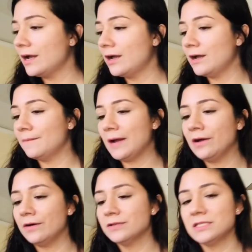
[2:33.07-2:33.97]
Um, I
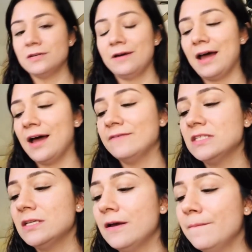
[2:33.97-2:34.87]
also have
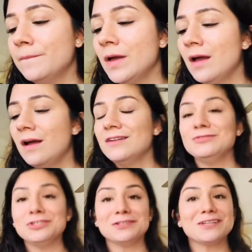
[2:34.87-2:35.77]
some
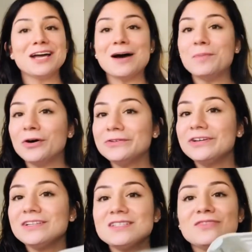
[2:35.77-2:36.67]
just cup
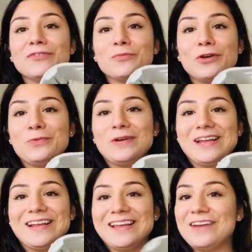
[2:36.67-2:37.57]
holders from when
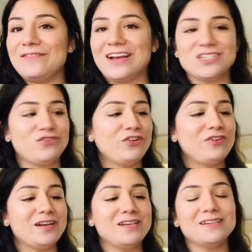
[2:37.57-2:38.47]
we get fast
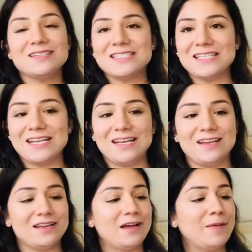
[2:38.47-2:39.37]
food and
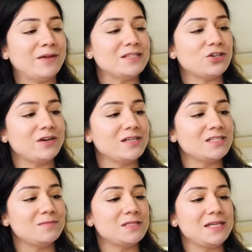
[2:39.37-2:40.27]
see about starting
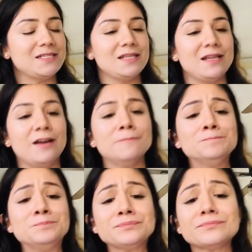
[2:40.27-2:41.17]
some seeds in there.
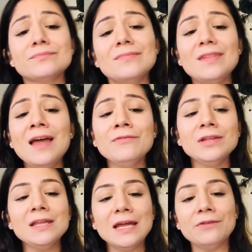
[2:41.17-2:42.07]
I
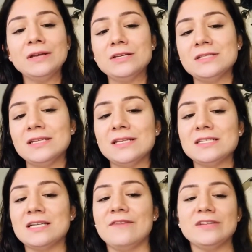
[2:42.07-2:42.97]
really like reusing this
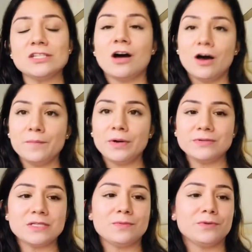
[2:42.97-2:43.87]
stuff. It's
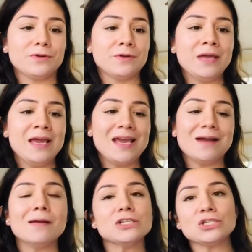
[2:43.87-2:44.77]
compostable and
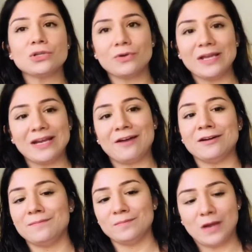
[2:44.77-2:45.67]
I'm not just throwing it out.
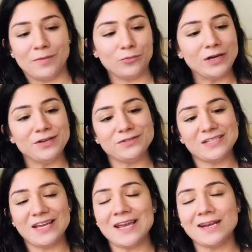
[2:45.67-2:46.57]
I'm, I'm
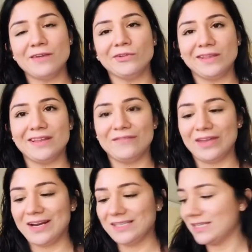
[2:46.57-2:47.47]
reusing it and I really love
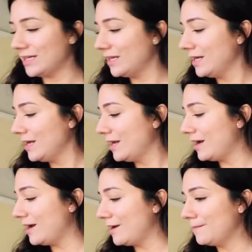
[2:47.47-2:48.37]
that idea.
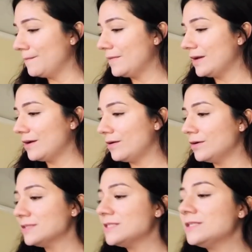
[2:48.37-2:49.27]
Um,
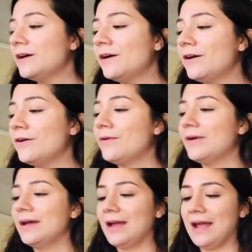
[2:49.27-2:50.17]
also,
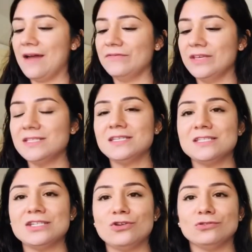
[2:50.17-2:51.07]
I have this
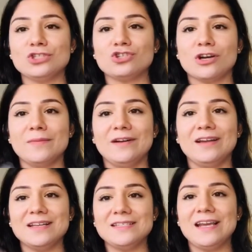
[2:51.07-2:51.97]
is an old strawberry
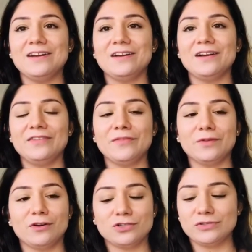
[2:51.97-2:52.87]
container from the
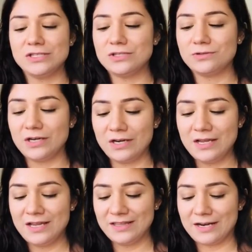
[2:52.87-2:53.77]
grocery store
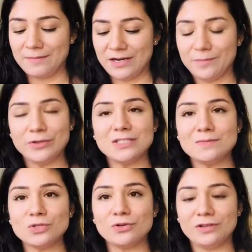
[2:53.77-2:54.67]
that I'm gonna put
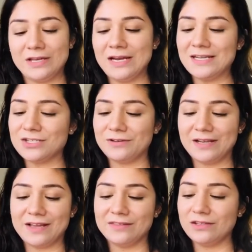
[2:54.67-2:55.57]
some soil in. It's already
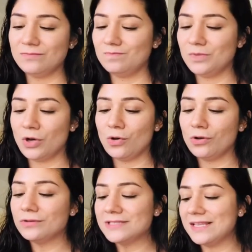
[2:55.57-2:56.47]
got the, the
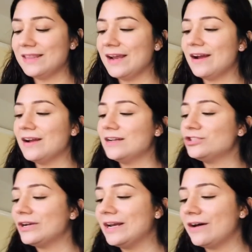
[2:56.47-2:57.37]
holes in there to
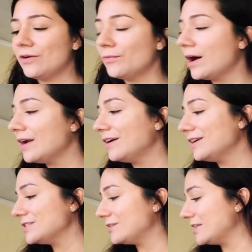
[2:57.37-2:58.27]
drain out
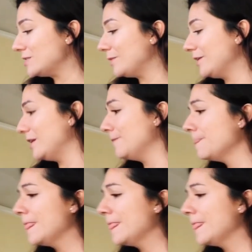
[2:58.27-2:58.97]
water, so that's pretty good.